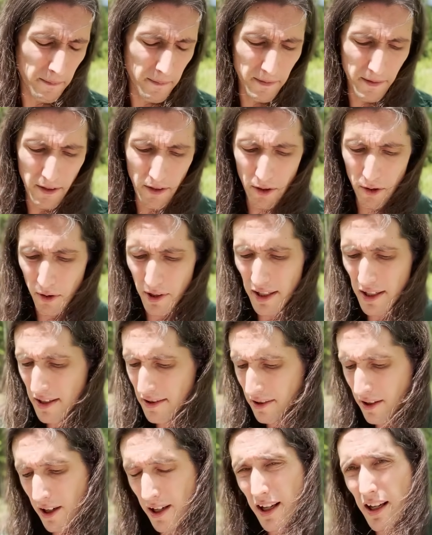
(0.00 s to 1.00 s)
It
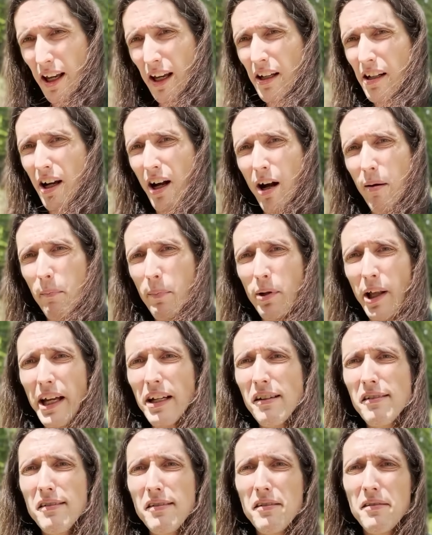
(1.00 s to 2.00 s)
is going to get
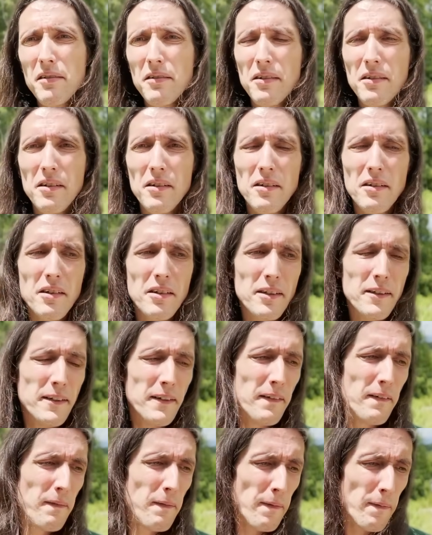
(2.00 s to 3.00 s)
complex.
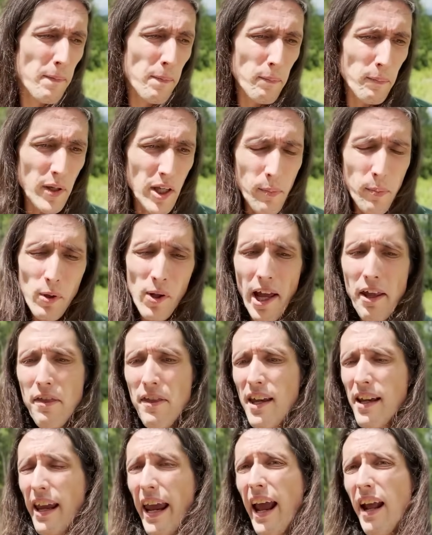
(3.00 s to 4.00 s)
People, I
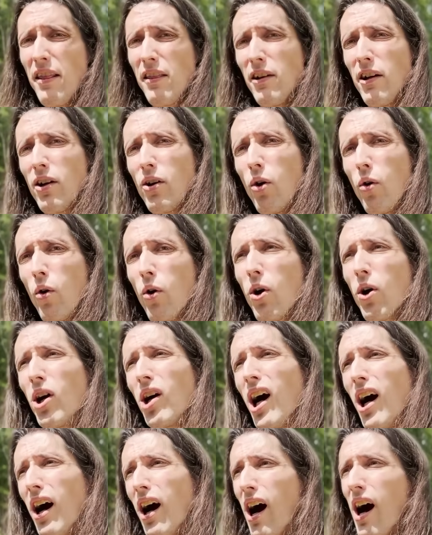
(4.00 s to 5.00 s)
think, at their core
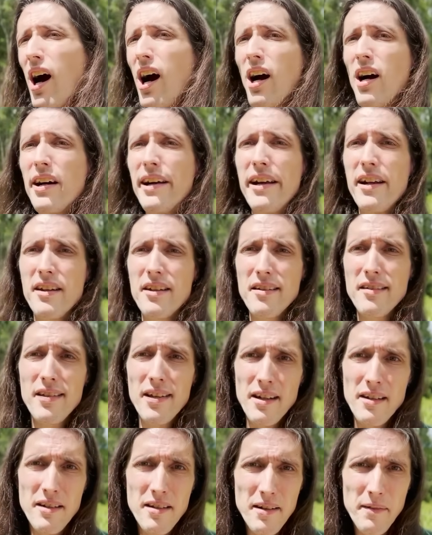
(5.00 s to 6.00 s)
are
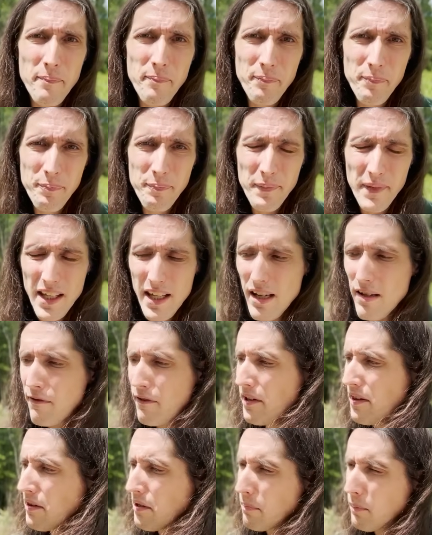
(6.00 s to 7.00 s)
innocent.
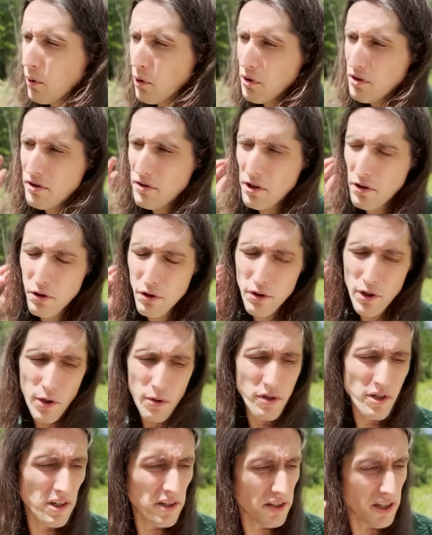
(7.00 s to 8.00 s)
Even the most
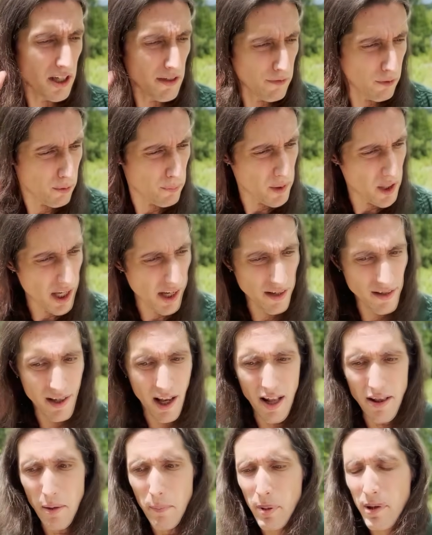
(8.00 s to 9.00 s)
atrocious evil beings
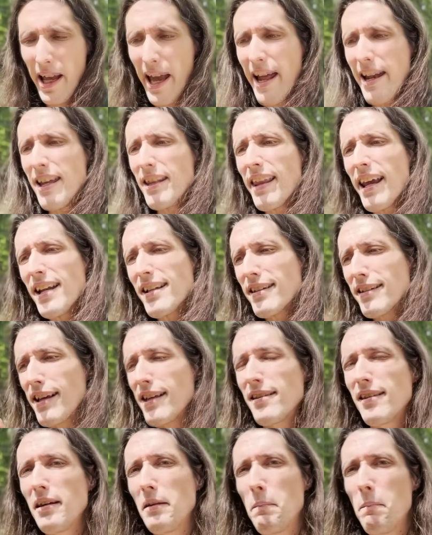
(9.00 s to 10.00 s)
on the planet, that
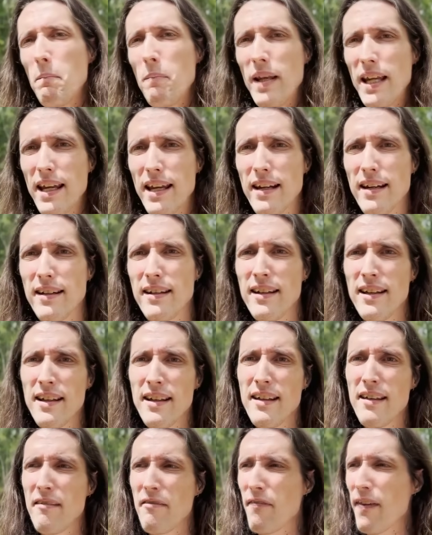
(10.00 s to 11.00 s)
doesn't mean
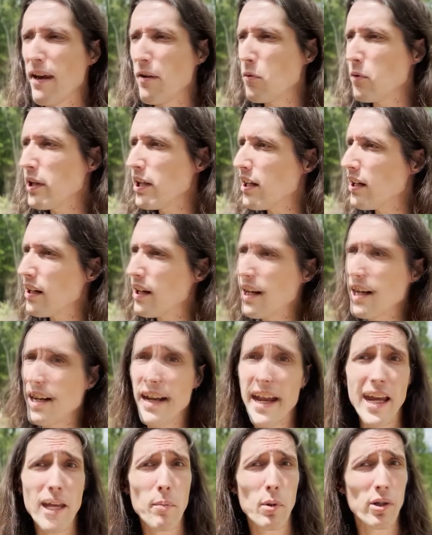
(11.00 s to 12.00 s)
that we
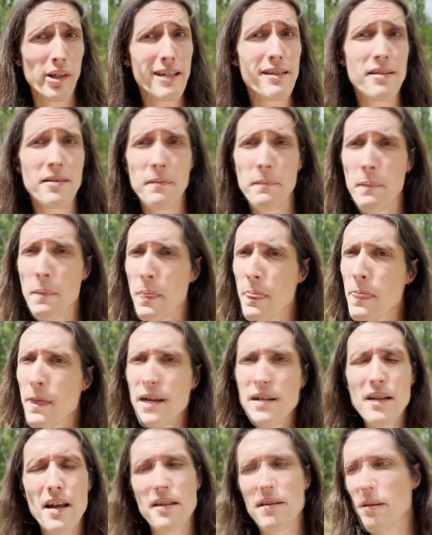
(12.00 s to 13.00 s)
enable it. It
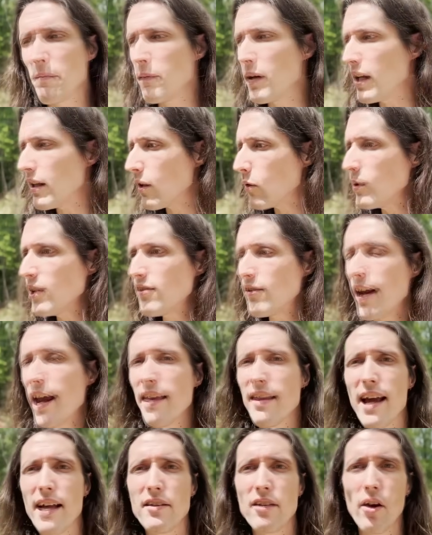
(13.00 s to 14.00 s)
doesn't mean that we say
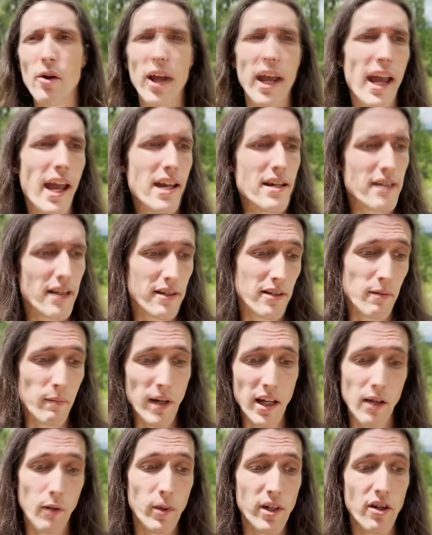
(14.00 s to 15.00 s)
that's okay. It doesn't
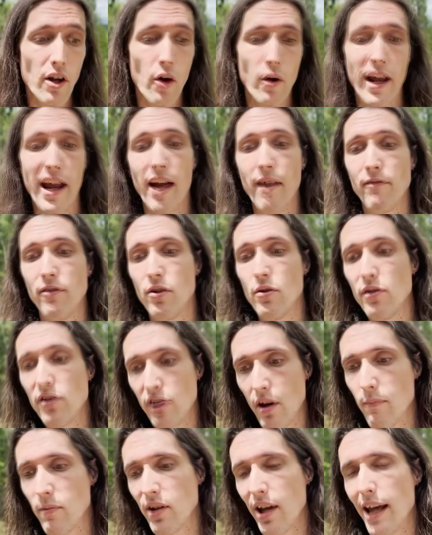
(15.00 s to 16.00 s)
mean that we don't have to
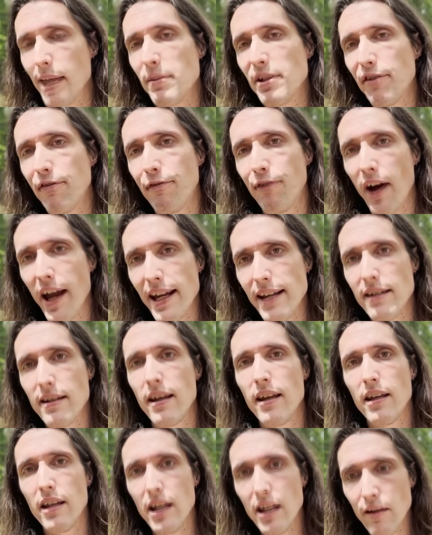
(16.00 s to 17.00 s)
sometimes fight
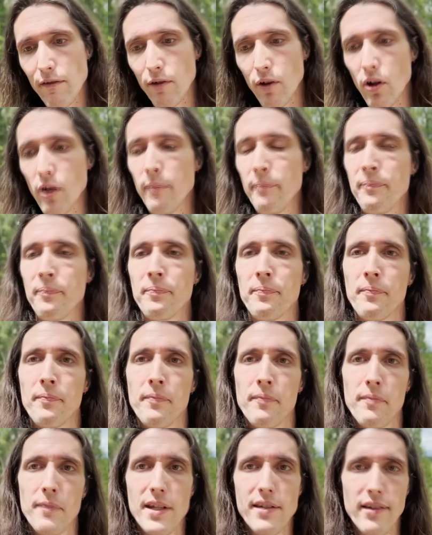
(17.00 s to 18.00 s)
evil.
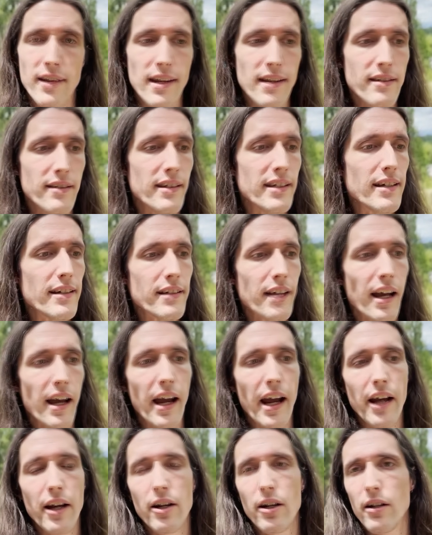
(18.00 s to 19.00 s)
This is the
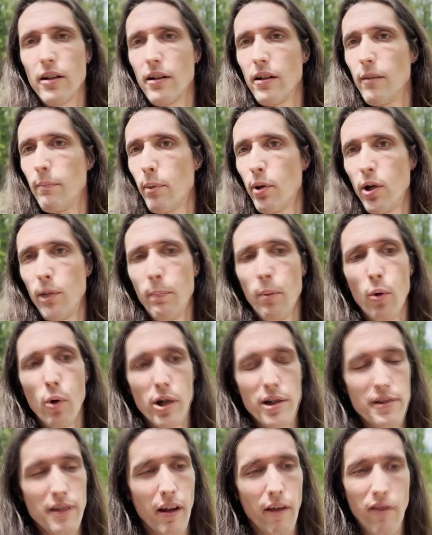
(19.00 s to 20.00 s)
entire
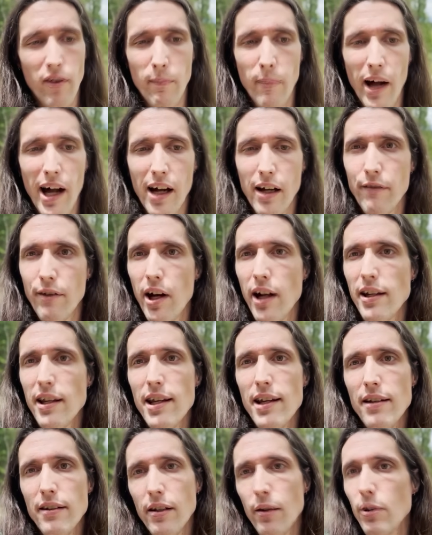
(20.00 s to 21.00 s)
purport of the Bhagavad
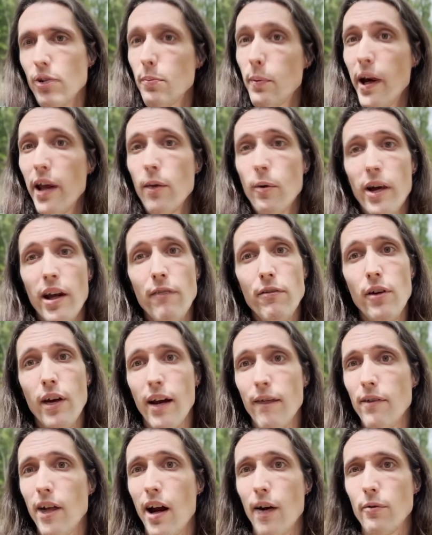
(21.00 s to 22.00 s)
Gita, which, by the way, if you
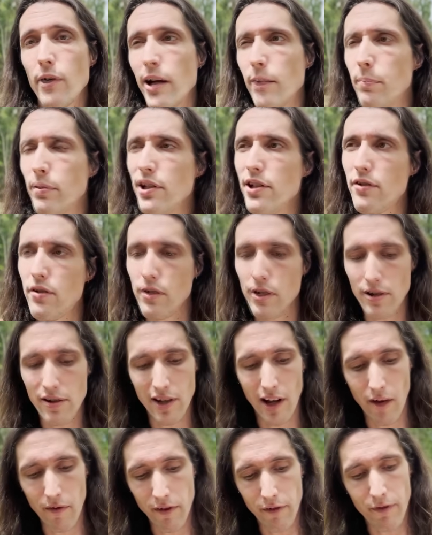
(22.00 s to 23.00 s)
have not read, please do
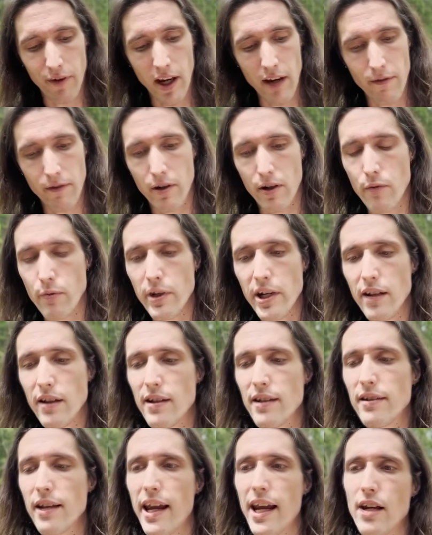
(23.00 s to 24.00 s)
yourself the favor and read
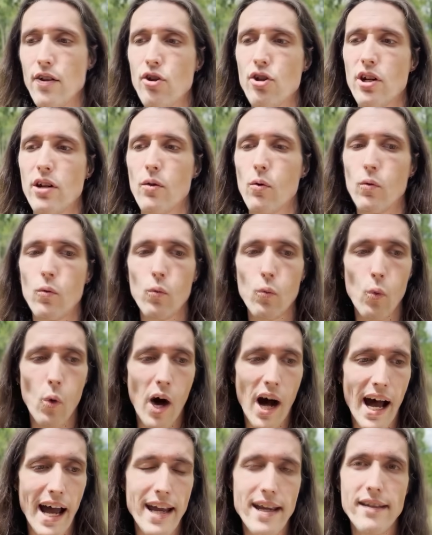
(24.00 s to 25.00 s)
this ancient,
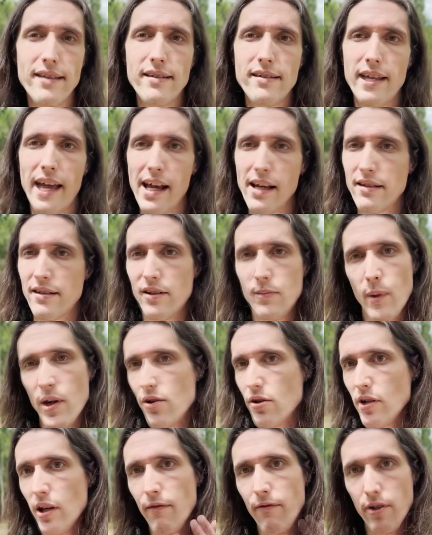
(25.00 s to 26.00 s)
wise text,
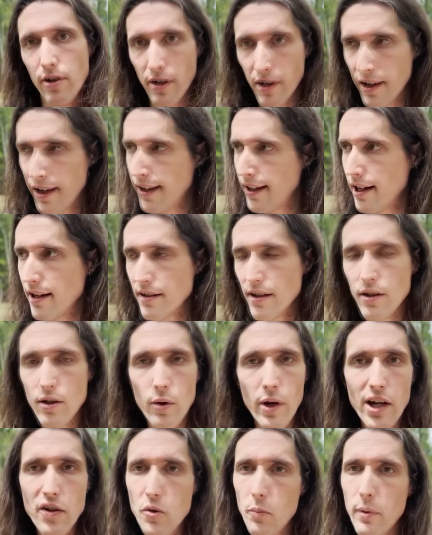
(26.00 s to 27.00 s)
especially if you're into New
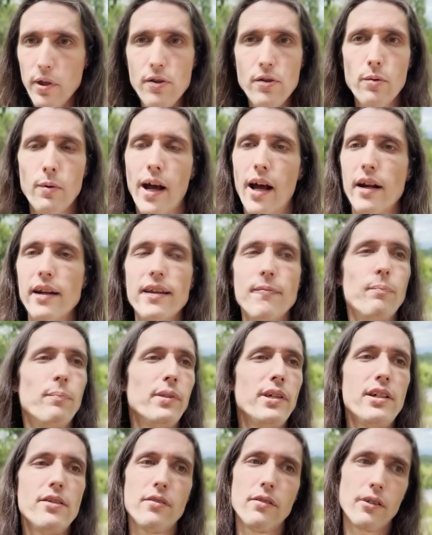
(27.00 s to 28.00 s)
Age spirituality.
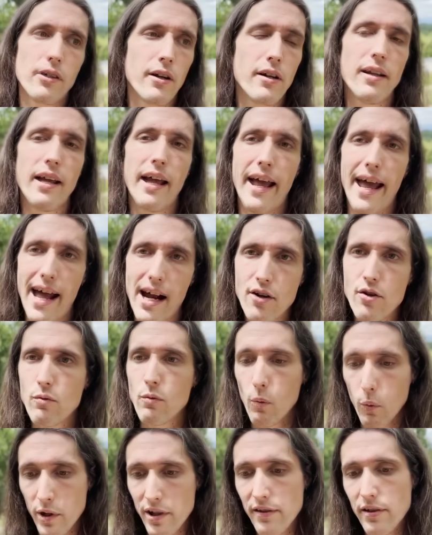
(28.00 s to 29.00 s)
Please learn the actual
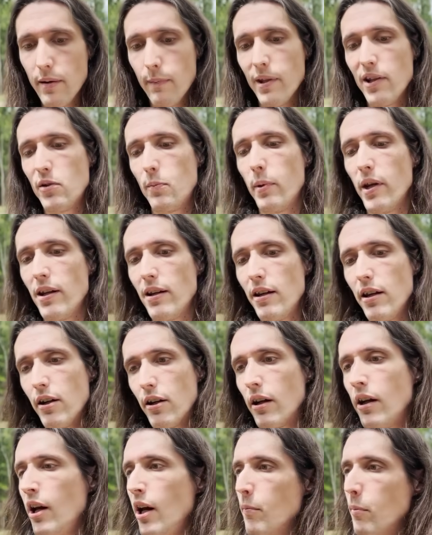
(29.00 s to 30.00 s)
wisdom that's been
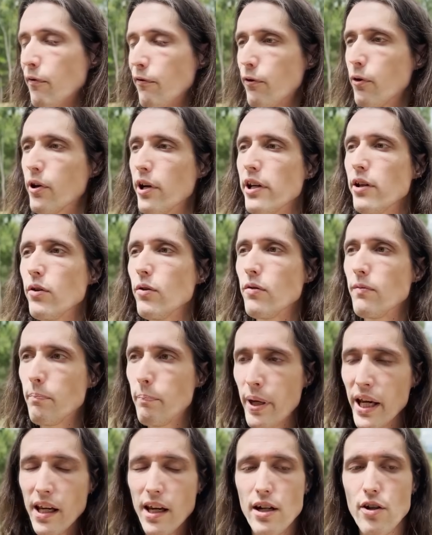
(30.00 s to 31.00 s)
here before you
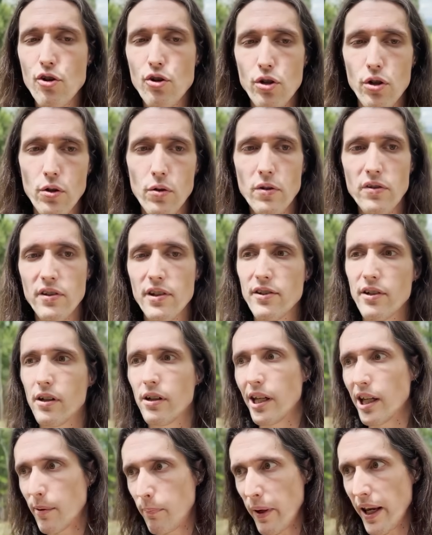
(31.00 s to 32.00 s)
pick and choose this
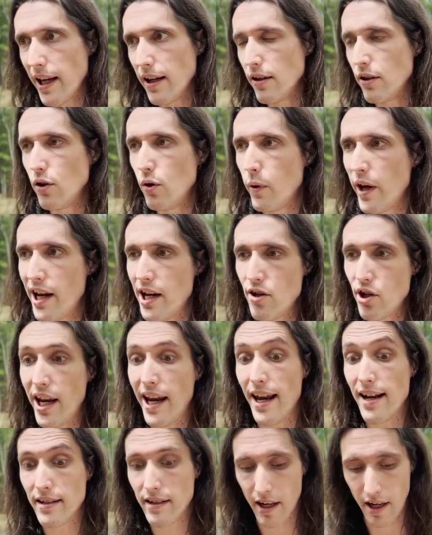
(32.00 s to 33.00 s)
clickbait, New Age,
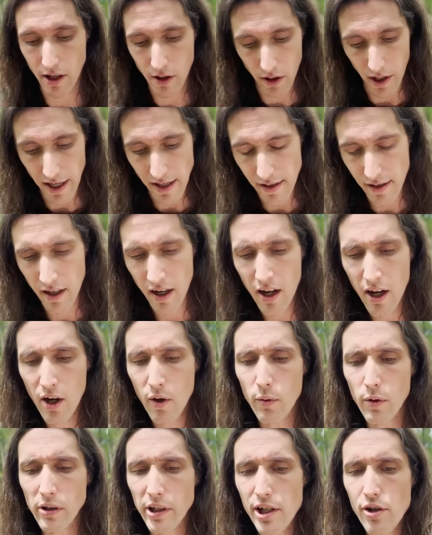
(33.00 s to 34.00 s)
Antichrist
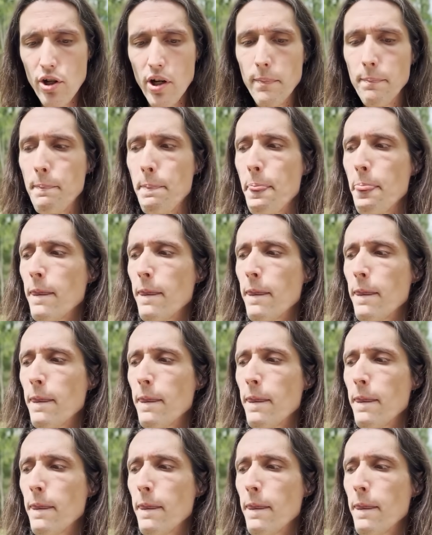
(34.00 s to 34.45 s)
religion.